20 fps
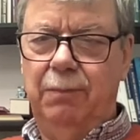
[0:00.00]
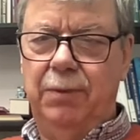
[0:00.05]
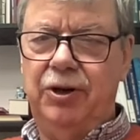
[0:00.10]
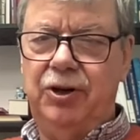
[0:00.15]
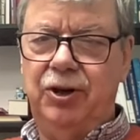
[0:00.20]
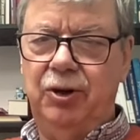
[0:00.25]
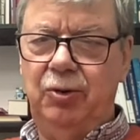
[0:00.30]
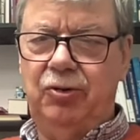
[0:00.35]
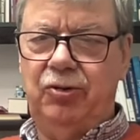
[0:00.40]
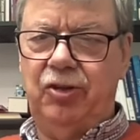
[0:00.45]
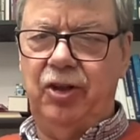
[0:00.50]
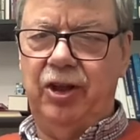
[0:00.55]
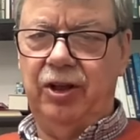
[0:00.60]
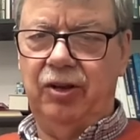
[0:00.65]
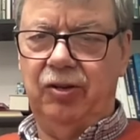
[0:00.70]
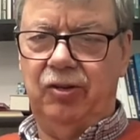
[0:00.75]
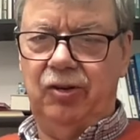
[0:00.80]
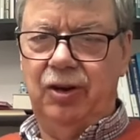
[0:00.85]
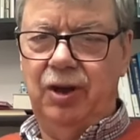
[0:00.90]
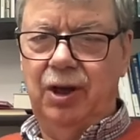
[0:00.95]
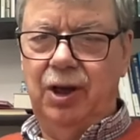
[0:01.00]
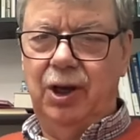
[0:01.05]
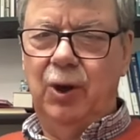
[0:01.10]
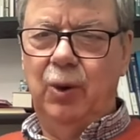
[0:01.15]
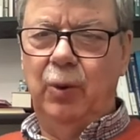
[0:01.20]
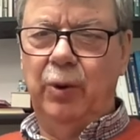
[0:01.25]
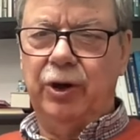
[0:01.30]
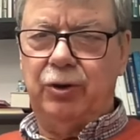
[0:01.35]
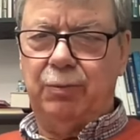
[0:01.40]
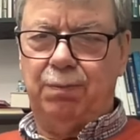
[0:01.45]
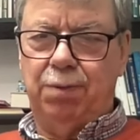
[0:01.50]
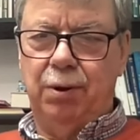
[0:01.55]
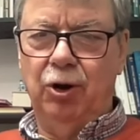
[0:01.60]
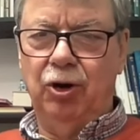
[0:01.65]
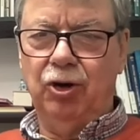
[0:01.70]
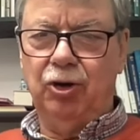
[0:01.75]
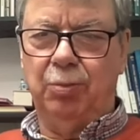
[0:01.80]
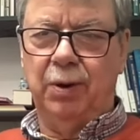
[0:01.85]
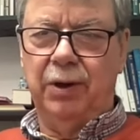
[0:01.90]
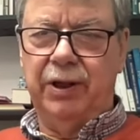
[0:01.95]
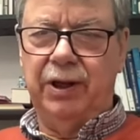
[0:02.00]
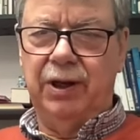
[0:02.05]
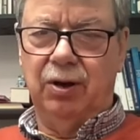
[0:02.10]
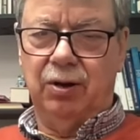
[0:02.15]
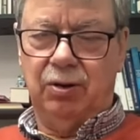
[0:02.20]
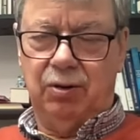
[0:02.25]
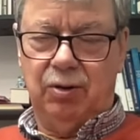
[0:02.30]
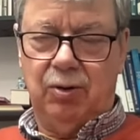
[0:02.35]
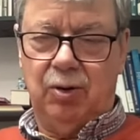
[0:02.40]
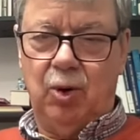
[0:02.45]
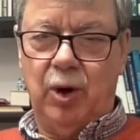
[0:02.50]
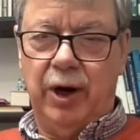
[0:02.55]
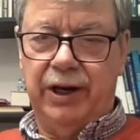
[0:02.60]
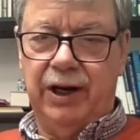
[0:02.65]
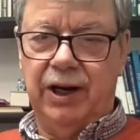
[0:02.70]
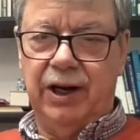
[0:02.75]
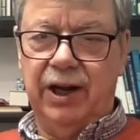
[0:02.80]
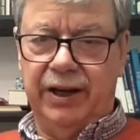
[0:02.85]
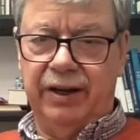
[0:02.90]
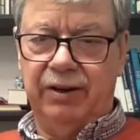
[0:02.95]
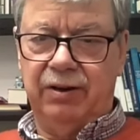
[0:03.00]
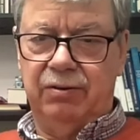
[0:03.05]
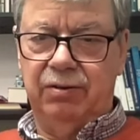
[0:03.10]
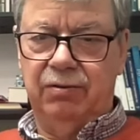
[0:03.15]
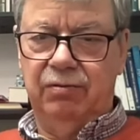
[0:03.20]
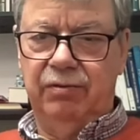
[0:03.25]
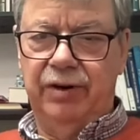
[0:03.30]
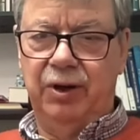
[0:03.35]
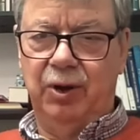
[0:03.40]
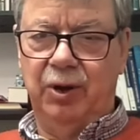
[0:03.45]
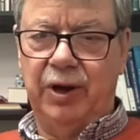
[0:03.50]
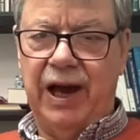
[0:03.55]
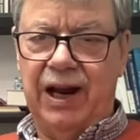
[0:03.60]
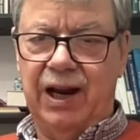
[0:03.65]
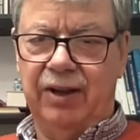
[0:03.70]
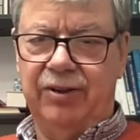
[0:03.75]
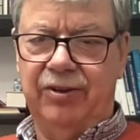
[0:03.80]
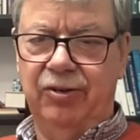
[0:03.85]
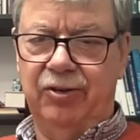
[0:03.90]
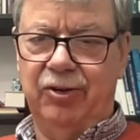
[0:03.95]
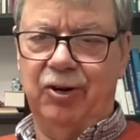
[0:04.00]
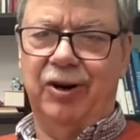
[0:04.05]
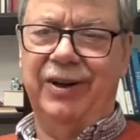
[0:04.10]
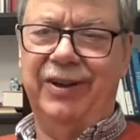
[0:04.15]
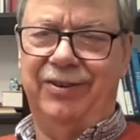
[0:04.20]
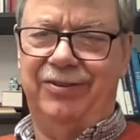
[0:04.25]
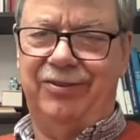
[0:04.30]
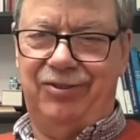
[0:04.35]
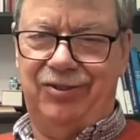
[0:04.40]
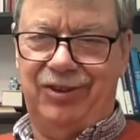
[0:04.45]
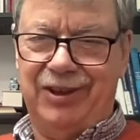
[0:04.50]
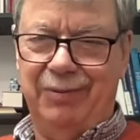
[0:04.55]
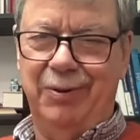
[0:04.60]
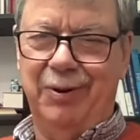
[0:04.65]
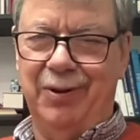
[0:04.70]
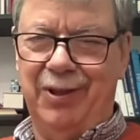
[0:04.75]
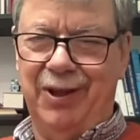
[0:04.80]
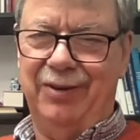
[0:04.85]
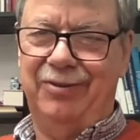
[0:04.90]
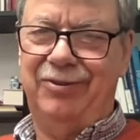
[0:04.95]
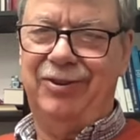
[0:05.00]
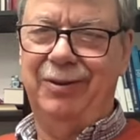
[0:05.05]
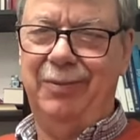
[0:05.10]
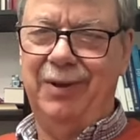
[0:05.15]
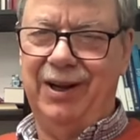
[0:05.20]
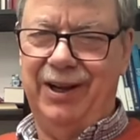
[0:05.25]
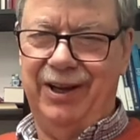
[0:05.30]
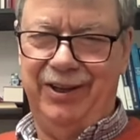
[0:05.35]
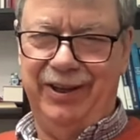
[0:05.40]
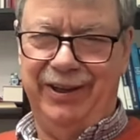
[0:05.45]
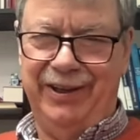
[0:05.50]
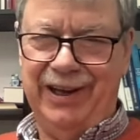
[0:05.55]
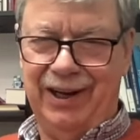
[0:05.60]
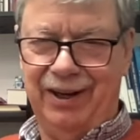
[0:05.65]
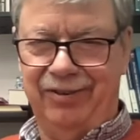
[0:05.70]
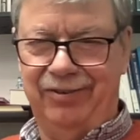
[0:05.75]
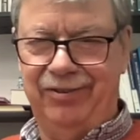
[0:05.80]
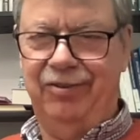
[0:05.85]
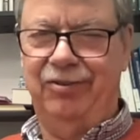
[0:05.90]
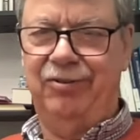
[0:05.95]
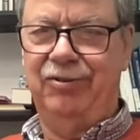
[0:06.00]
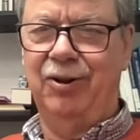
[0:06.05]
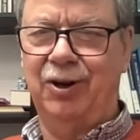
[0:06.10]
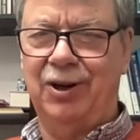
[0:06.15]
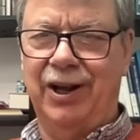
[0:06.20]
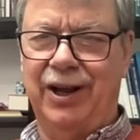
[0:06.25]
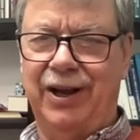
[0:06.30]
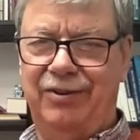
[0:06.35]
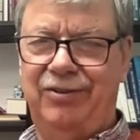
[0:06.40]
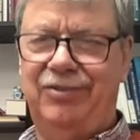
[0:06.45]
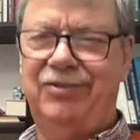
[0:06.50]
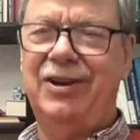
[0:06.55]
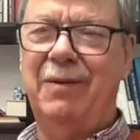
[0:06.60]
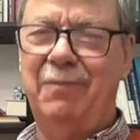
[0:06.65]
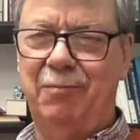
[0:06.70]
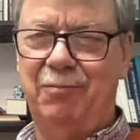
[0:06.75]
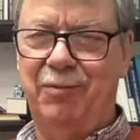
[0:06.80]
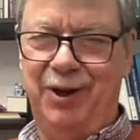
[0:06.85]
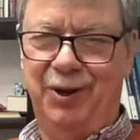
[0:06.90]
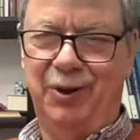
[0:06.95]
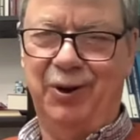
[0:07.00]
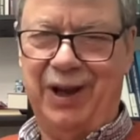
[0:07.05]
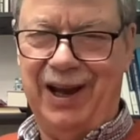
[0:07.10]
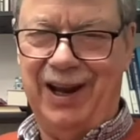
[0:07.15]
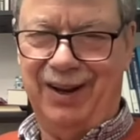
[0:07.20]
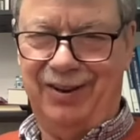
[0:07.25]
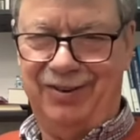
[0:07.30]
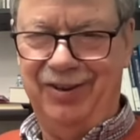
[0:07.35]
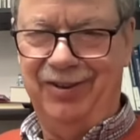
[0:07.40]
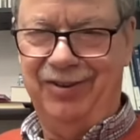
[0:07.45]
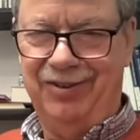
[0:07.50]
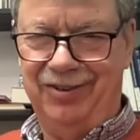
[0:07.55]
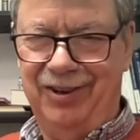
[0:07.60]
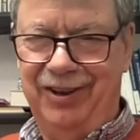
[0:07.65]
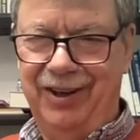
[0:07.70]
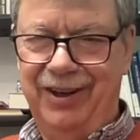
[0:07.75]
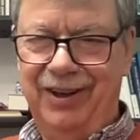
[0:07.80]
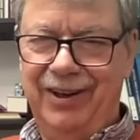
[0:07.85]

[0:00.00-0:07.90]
produce things which plausibly look quite like real galaxies, or at least some of their simulated galaxies look like some real galaxies.